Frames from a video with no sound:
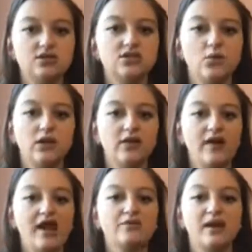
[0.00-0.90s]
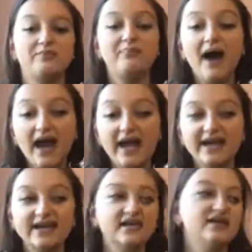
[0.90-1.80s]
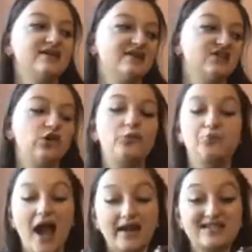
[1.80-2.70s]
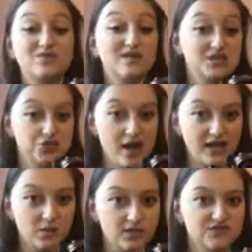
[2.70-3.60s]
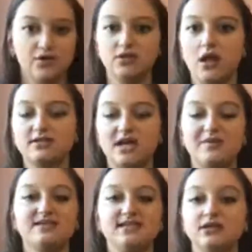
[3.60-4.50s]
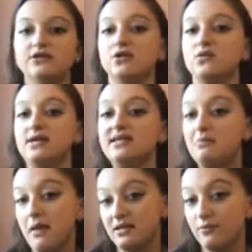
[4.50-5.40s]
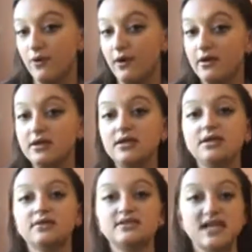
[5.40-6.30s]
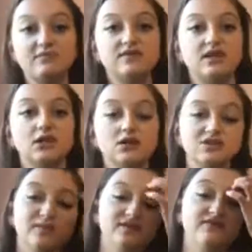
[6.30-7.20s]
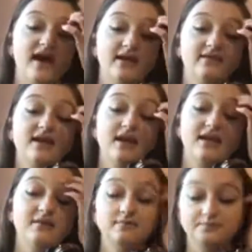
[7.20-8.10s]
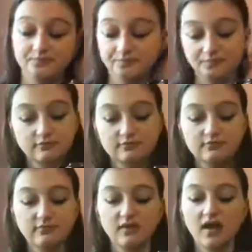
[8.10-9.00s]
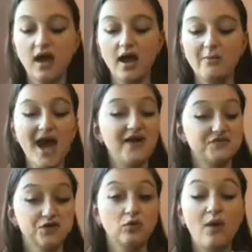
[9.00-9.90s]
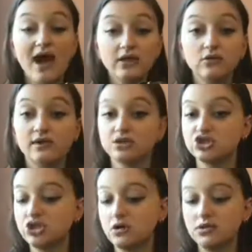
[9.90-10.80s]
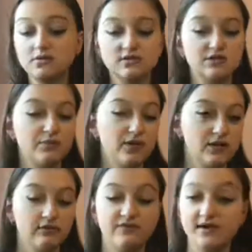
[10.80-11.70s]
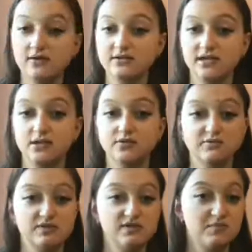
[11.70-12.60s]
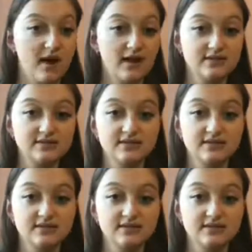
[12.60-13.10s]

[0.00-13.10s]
So when you learn how to ride a bike, you practice with the training wheels for a long time until you don't need them anymore. The same thing goes with the violin. After a while, you'll get so used to putting your fingers in those spots